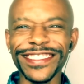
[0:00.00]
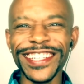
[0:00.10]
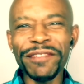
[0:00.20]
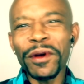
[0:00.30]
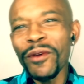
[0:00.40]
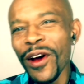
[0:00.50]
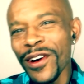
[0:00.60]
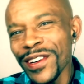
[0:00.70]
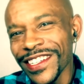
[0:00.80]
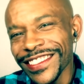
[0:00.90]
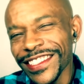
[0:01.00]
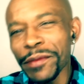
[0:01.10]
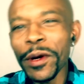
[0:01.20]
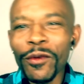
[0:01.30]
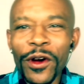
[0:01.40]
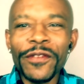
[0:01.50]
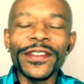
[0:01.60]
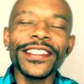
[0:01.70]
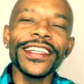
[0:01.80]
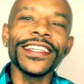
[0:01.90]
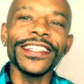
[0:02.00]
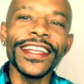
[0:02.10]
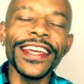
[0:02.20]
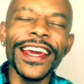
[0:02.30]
am I wrong? Am I wrong for thinking that?